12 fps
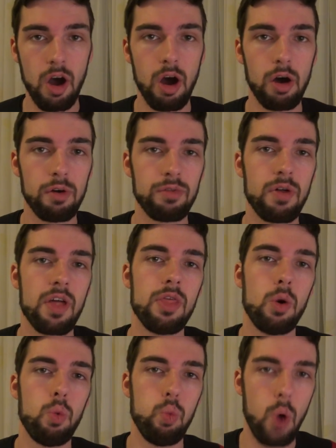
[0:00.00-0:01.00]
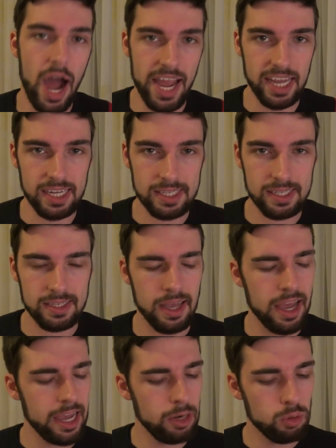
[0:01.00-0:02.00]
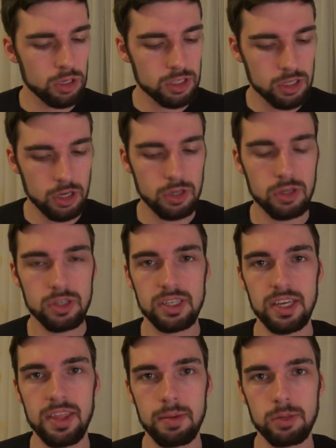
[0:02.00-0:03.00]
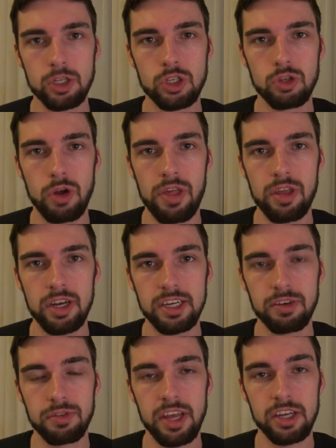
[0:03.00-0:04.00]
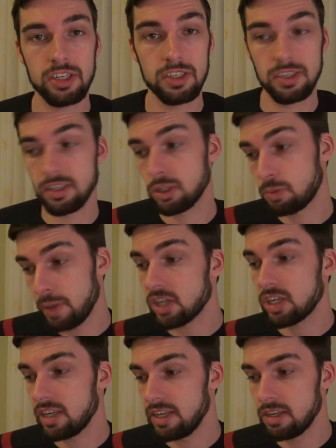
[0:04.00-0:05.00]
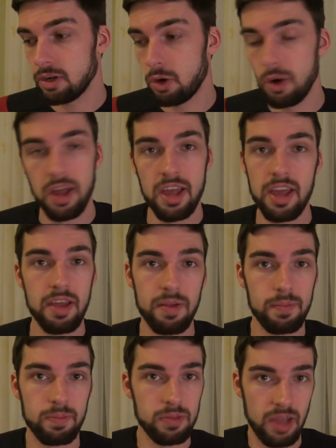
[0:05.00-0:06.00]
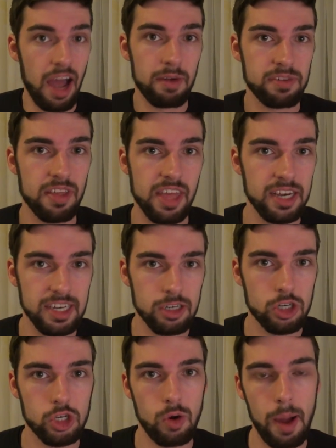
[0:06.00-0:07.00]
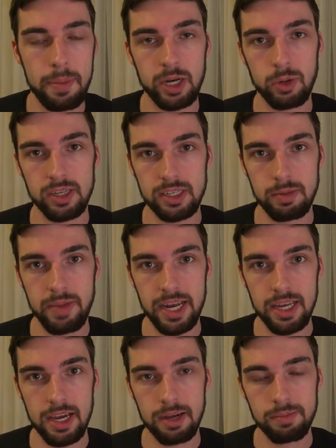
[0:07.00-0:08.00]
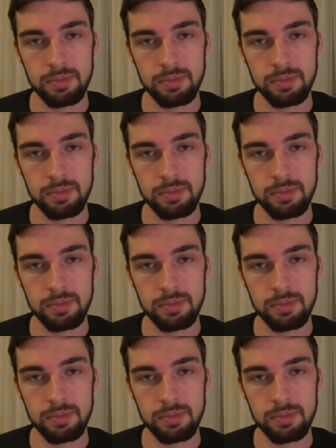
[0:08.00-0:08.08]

of the Wyatts. It was good to see them destroy the League of Nations, especially, after they didn't show up at WrestleMania.